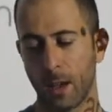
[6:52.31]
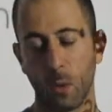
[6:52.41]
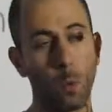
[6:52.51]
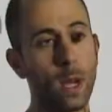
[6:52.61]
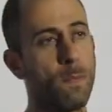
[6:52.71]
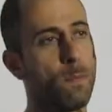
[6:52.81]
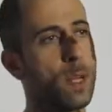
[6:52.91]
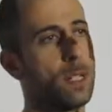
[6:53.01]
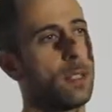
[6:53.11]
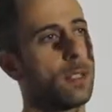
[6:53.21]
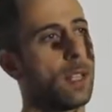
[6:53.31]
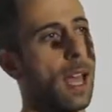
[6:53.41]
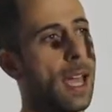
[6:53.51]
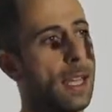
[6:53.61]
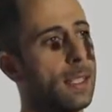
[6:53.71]
we built
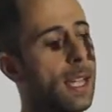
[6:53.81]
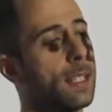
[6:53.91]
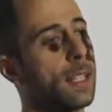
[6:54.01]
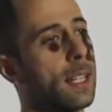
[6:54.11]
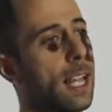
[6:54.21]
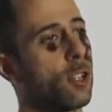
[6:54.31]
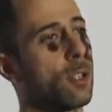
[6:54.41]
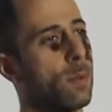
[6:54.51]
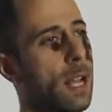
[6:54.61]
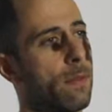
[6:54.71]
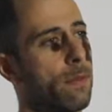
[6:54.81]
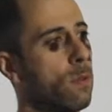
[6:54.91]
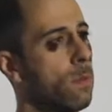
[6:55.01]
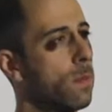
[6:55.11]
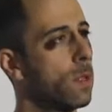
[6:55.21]
a data collection
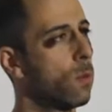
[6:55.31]
platform